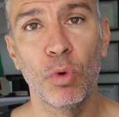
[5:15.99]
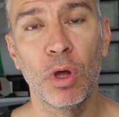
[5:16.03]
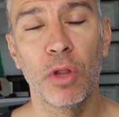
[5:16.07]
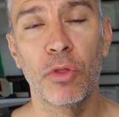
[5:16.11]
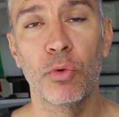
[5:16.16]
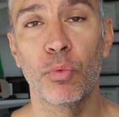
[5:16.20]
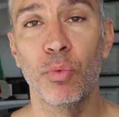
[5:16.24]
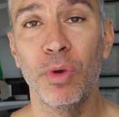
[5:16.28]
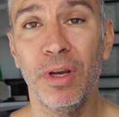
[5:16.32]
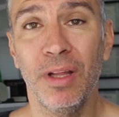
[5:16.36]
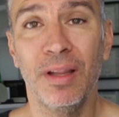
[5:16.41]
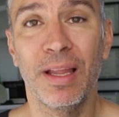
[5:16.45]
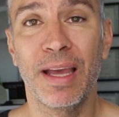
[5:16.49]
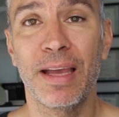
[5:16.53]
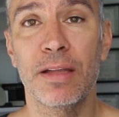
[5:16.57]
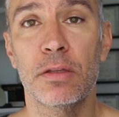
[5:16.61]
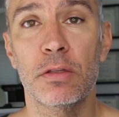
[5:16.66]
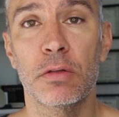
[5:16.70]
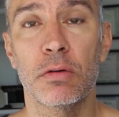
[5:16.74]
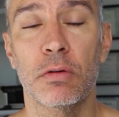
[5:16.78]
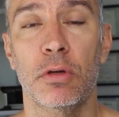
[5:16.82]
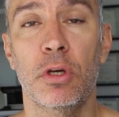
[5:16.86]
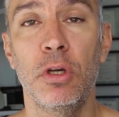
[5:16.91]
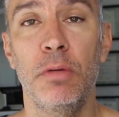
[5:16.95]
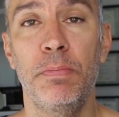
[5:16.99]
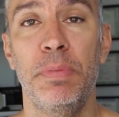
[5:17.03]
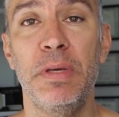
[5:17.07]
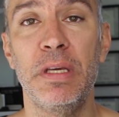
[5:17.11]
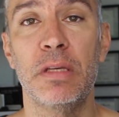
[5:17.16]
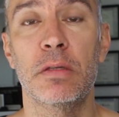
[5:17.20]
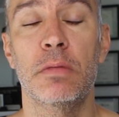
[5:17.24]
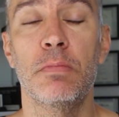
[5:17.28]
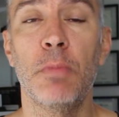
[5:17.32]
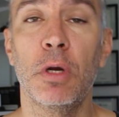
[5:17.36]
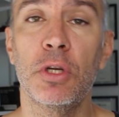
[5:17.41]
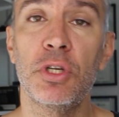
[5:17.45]
Well, the real answer could
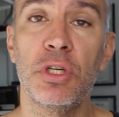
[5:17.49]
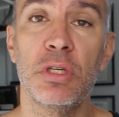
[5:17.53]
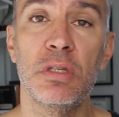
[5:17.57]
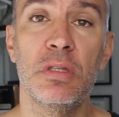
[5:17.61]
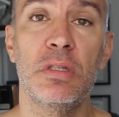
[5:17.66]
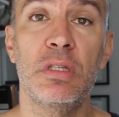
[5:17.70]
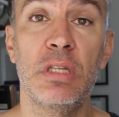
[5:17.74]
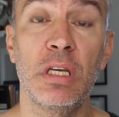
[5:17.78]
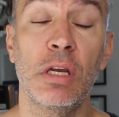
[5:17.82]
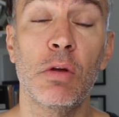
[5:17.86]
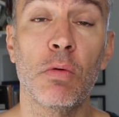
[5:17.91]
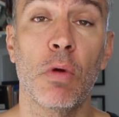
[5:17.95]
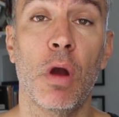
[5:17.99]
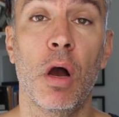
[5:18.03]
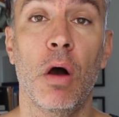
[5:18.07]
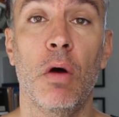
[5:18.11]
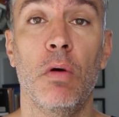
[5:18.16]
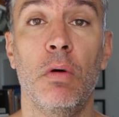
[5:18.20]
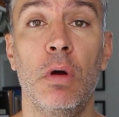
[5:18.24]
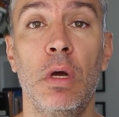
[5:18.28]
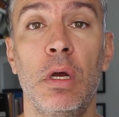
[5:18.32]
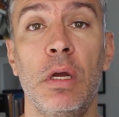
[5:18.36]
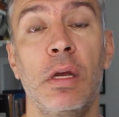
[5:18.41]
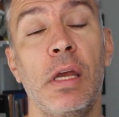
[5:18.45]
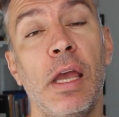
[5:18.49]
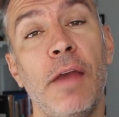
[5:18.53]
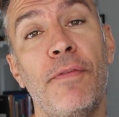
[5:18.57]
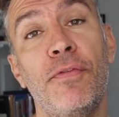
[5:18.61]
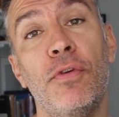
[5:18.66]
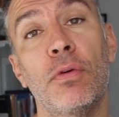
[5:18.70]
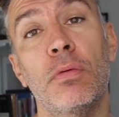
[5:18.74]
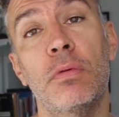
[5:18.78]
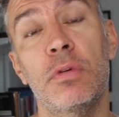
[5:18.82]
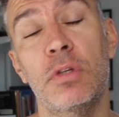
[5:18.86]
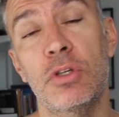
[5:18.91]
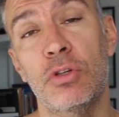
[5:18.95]
be as much as zero
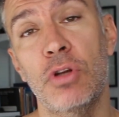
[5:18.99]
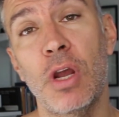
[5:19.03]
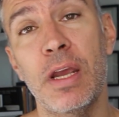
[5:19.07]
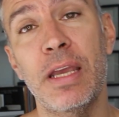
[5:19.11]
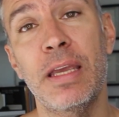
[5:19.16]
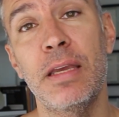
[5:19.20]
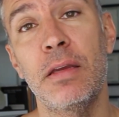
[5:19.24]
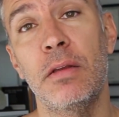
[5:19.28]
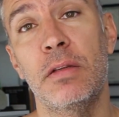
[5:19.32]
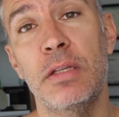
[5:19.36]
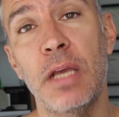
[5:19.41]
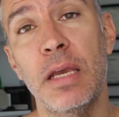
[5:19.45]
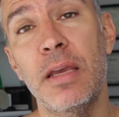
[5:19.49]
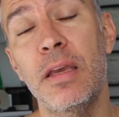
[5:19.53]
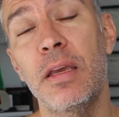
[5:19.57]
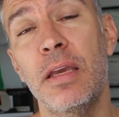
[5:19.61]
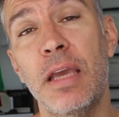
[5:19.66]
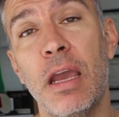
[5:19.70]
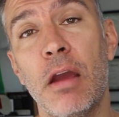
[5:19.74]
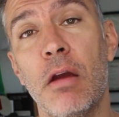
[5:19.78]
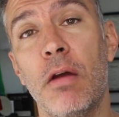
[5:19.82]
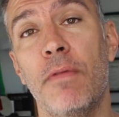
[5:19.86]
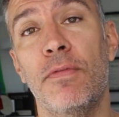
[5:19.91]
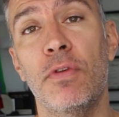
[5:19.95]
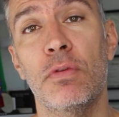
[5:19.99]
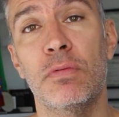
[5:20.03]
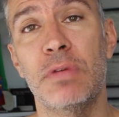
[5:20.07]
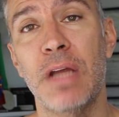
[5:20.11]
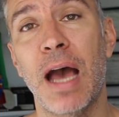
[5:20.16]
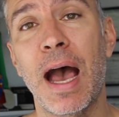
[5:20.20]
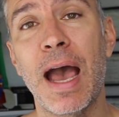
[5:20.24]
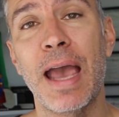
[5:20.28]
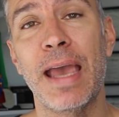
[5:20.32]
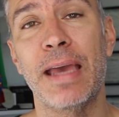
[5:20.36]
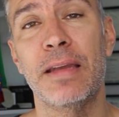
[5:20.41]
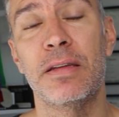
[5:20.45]
if you're taking care of your
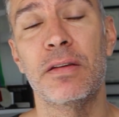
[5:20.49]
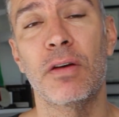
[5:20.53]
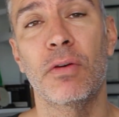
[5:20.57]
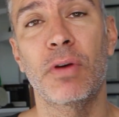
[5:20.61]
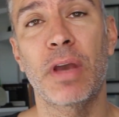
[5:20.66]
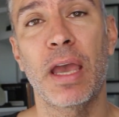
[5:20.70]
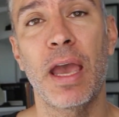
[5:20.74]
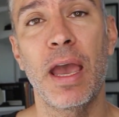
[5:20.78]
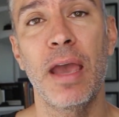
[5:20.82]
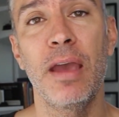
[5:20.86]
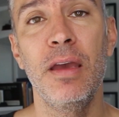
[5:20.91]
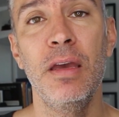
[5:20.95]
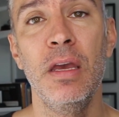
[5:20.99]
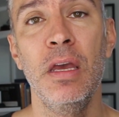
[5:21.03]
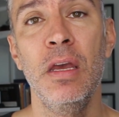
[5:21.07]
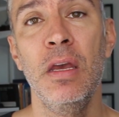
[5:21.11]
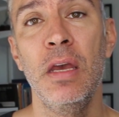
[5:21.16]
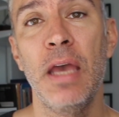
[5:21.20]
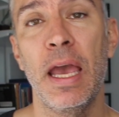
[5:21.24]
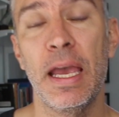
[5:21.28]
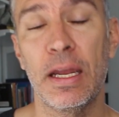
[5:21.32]
diet, okay?